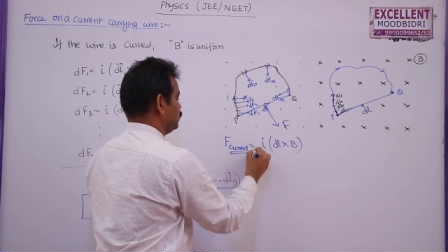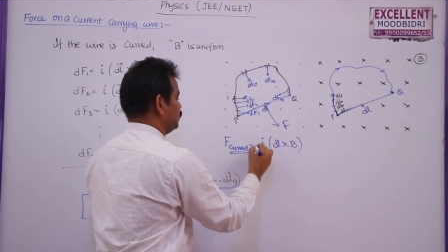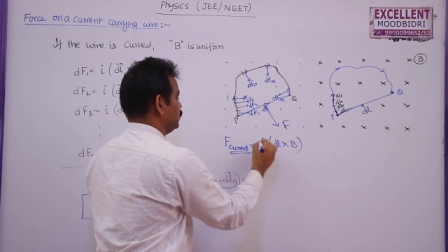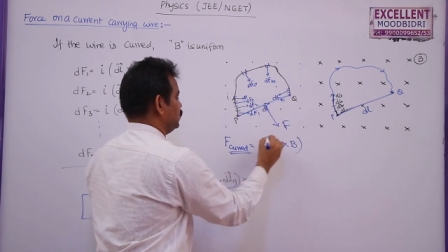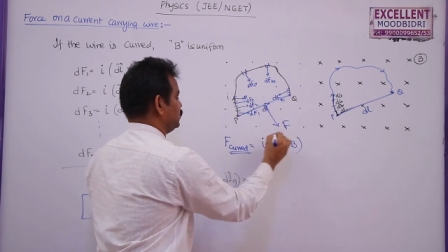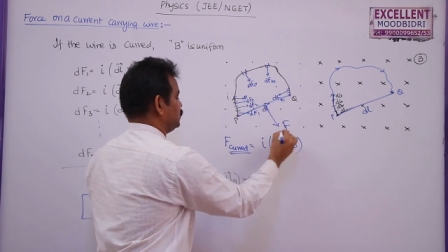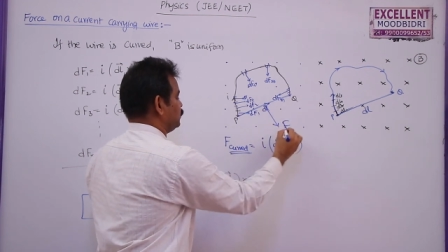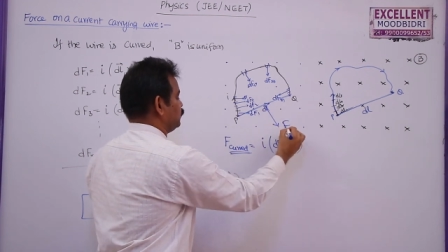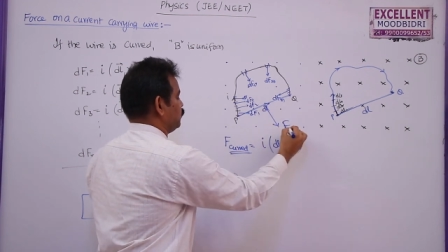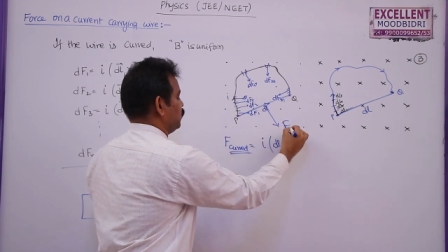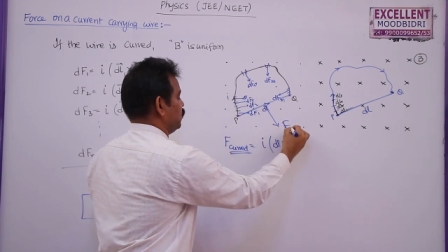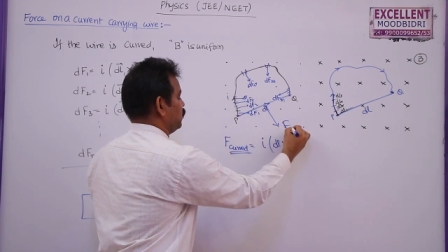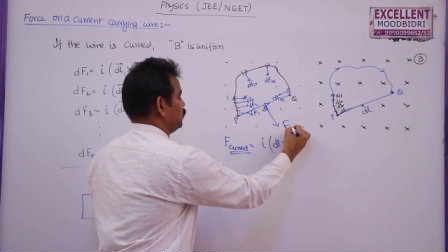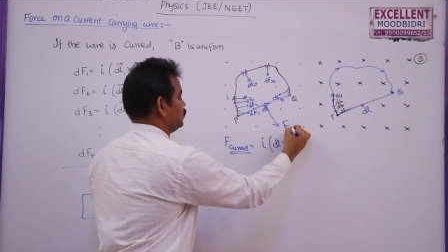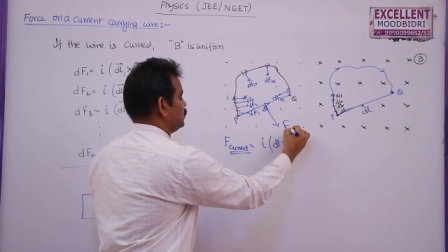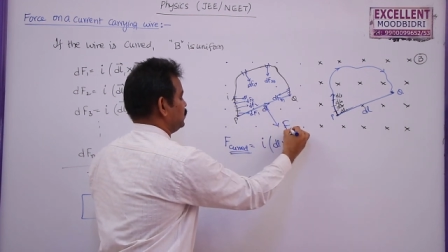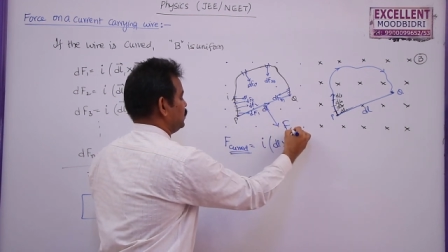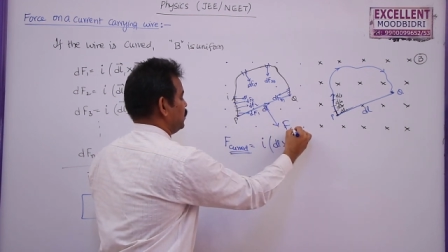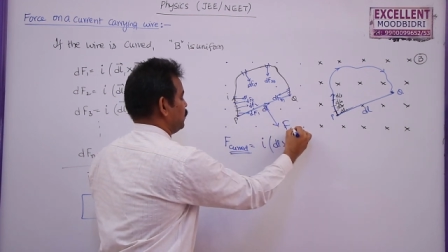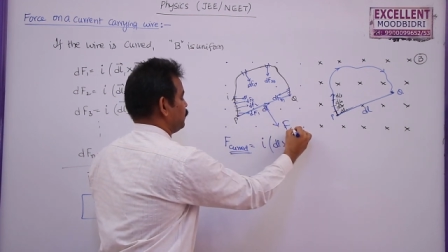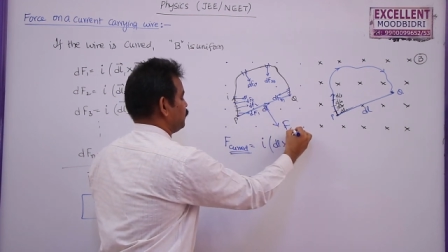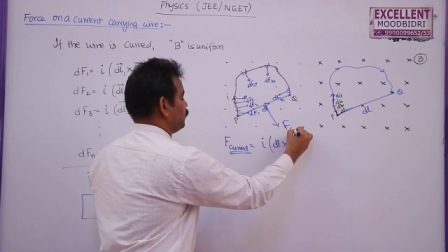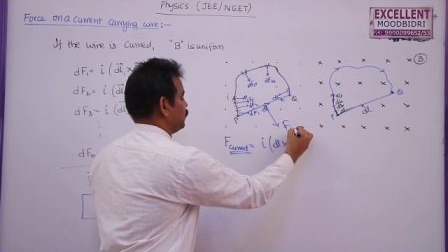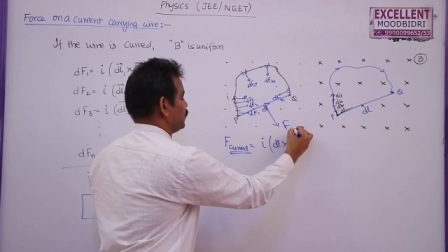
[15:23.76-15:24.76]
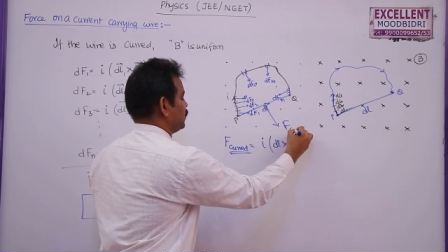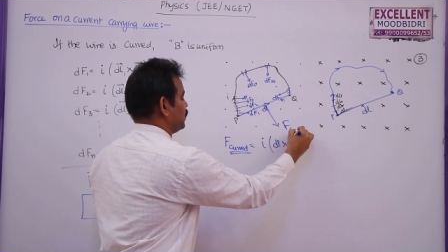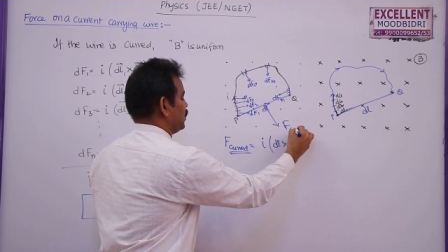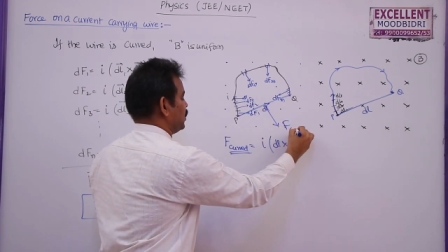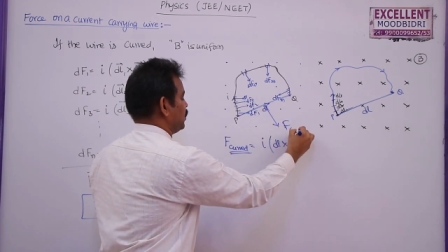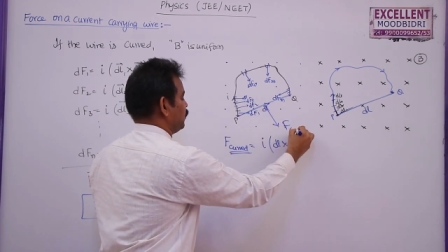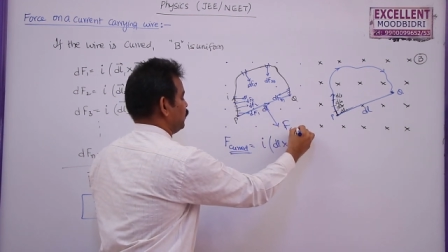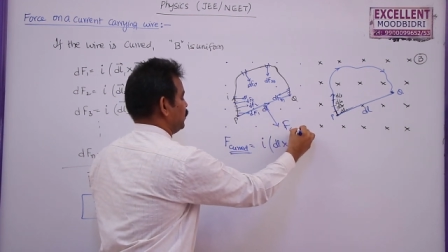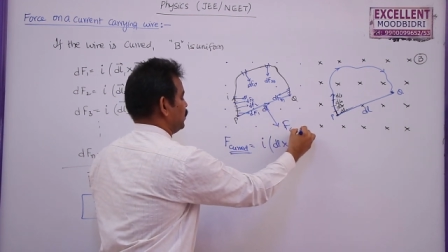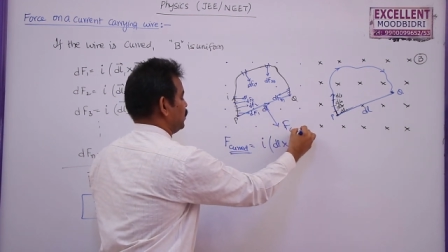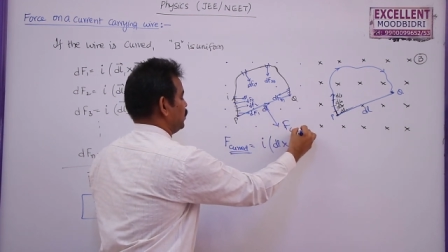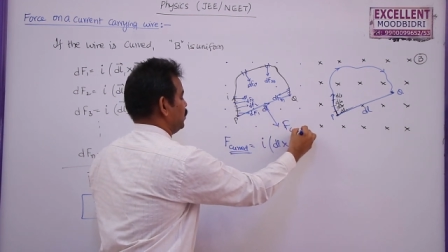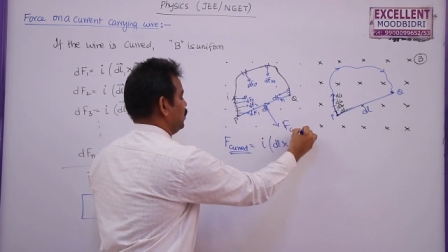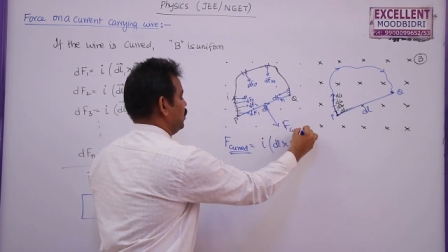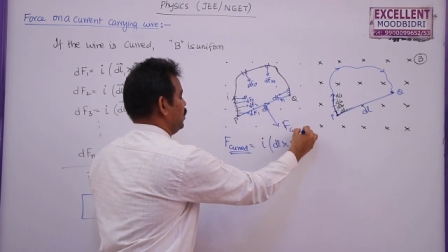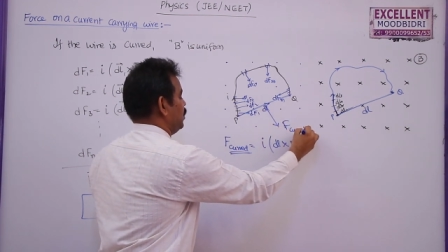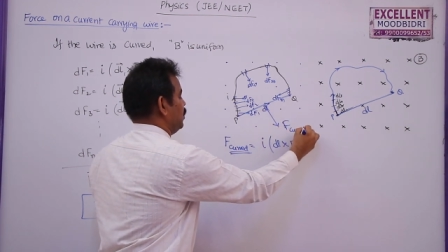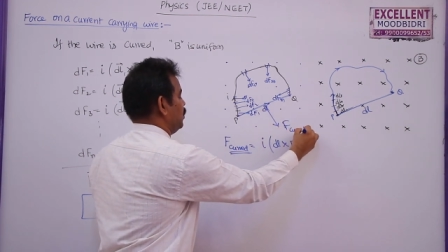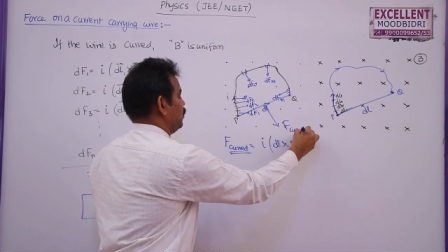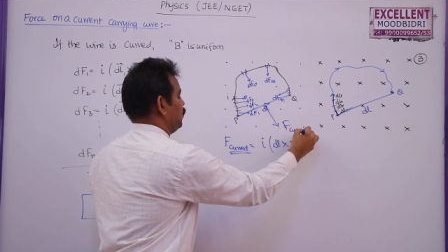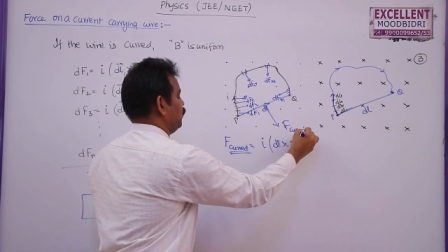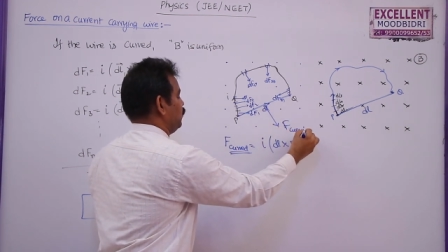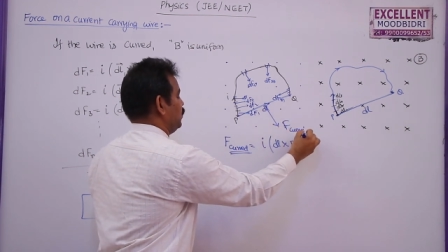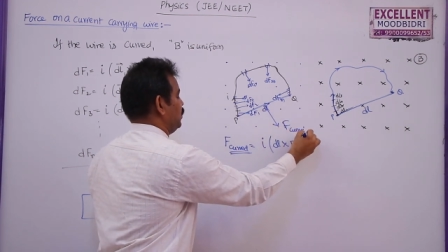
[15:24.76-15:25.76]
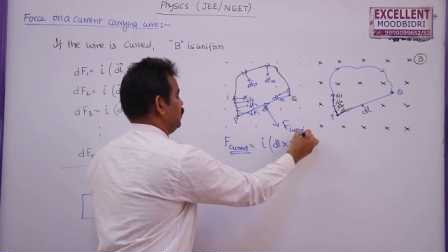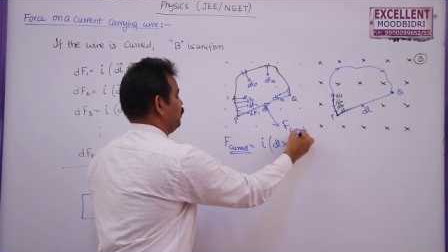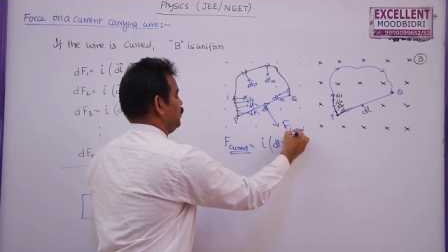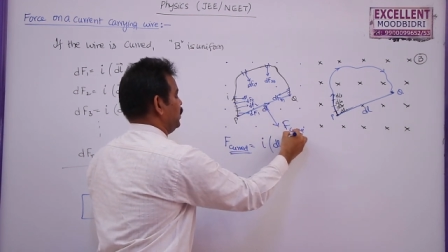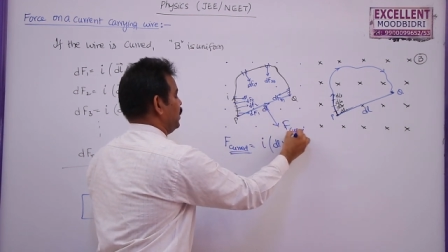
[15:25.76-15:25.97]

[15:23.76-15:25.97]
this force F curved will